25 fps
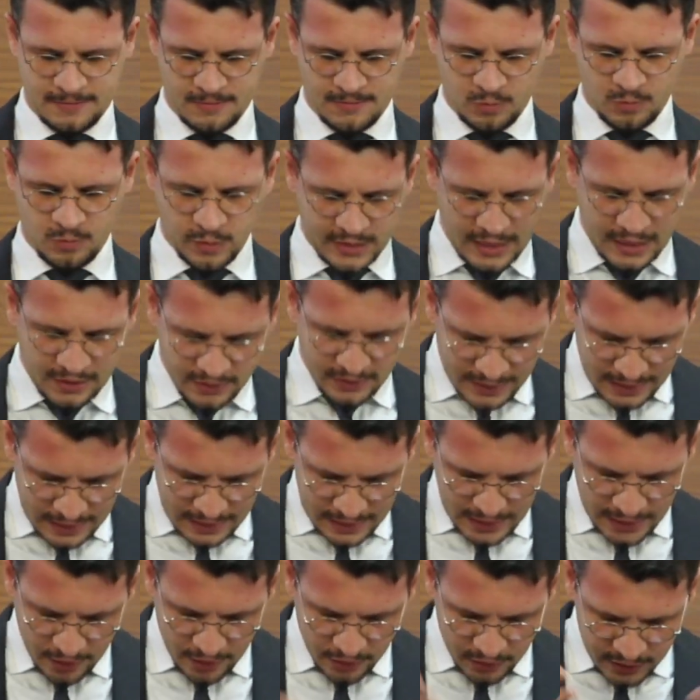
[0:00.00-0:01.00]
Without the
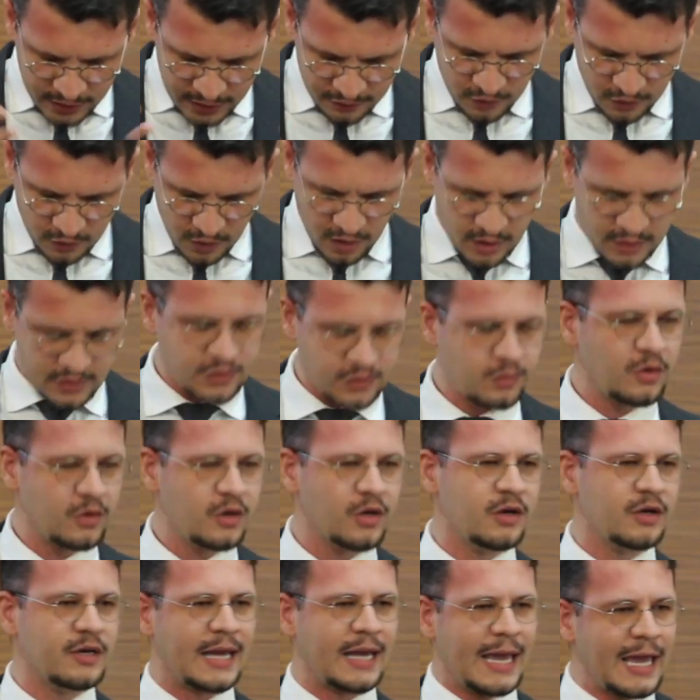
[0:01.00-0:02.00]
clarity of God's word,